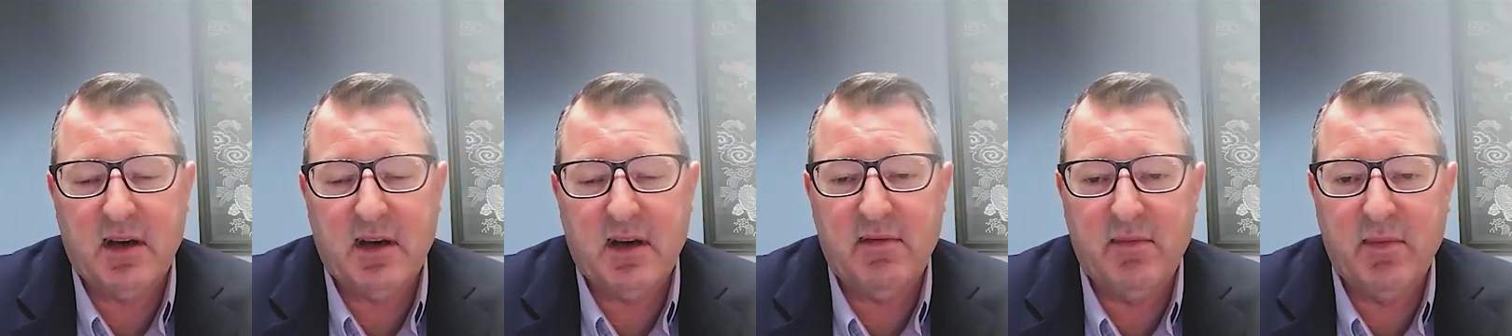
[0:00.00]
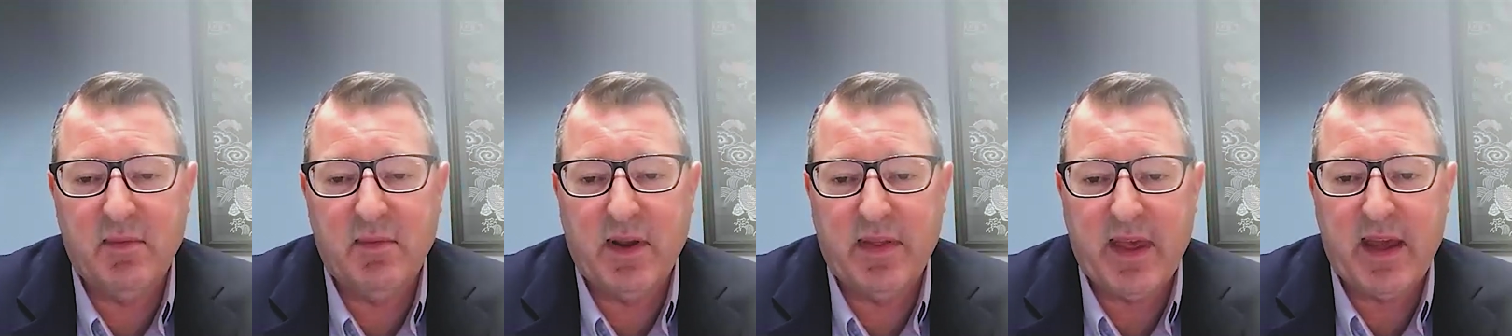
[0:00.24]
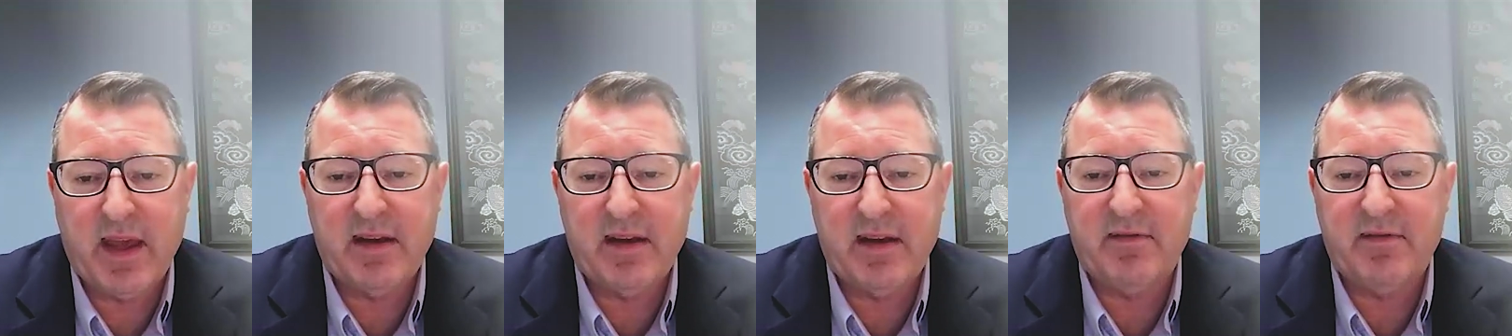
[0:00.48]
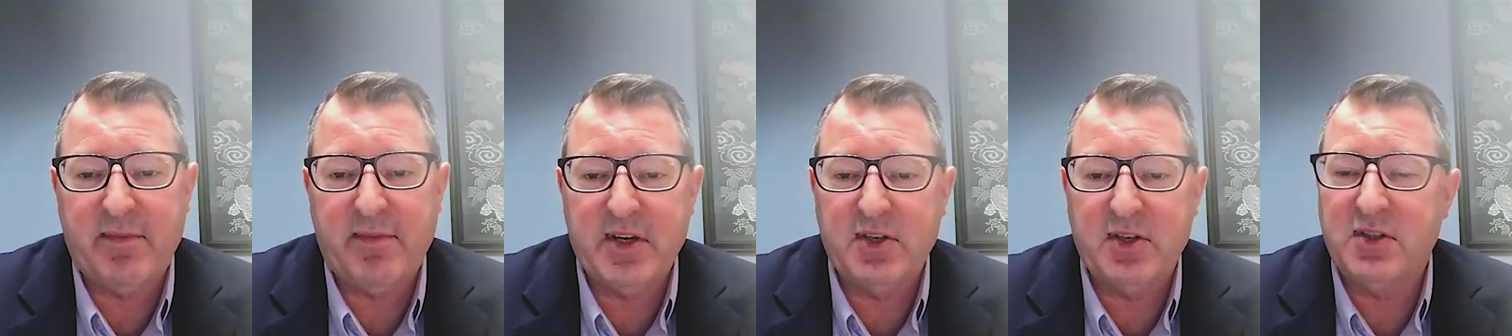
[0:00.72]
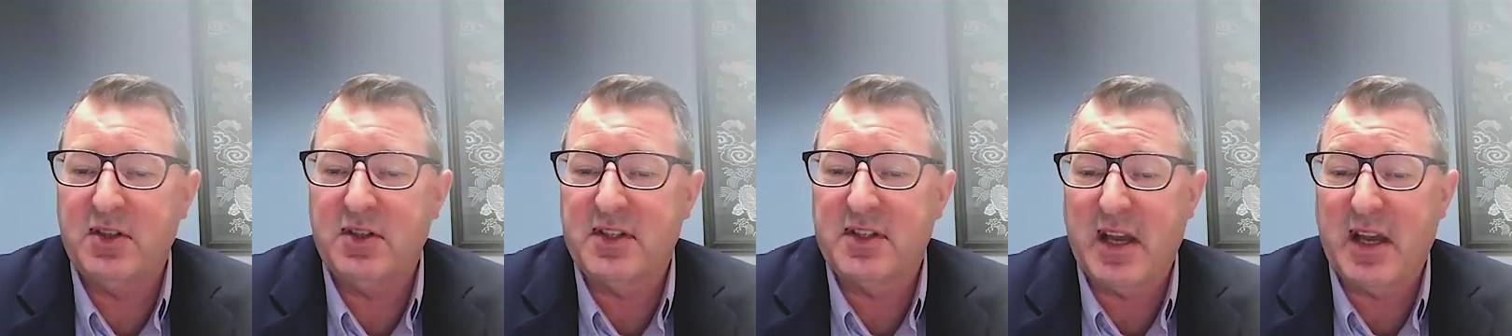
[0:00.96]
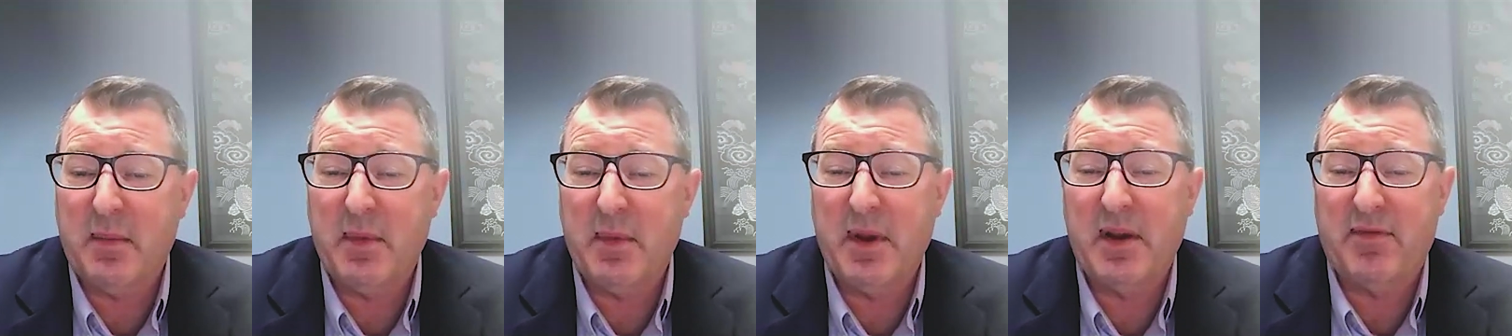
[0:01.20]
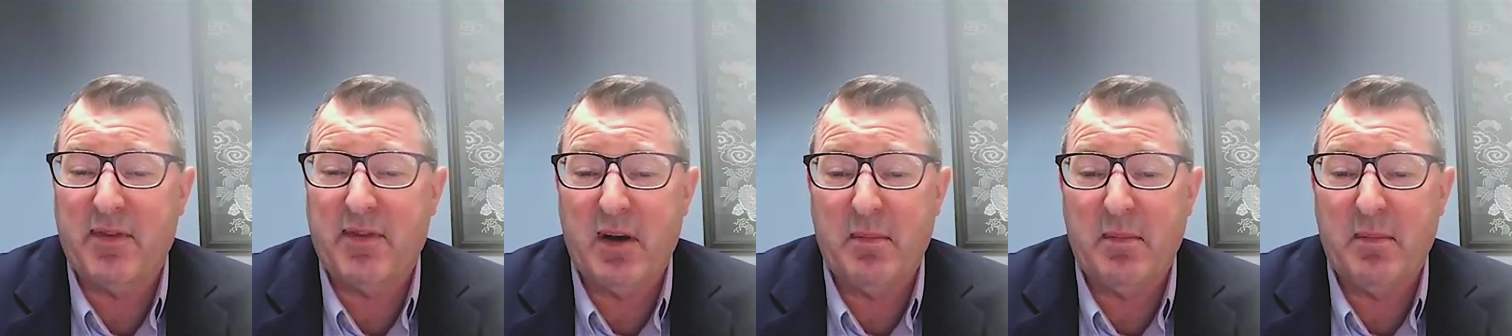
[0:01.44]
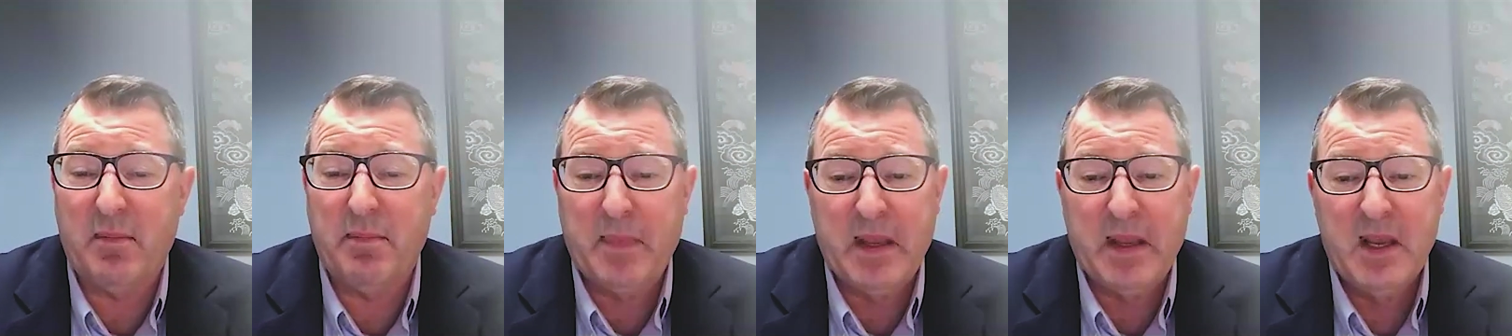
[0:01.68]
of where that information is coming
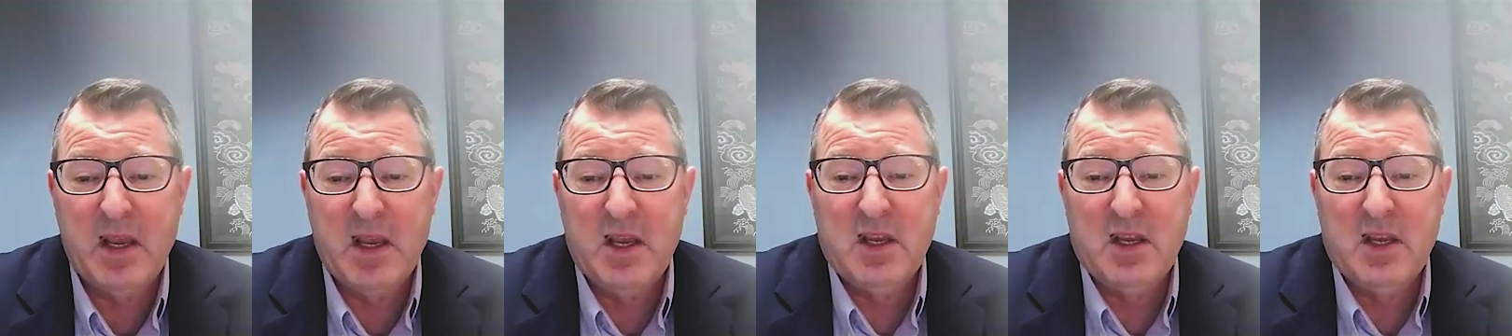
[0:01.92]
from.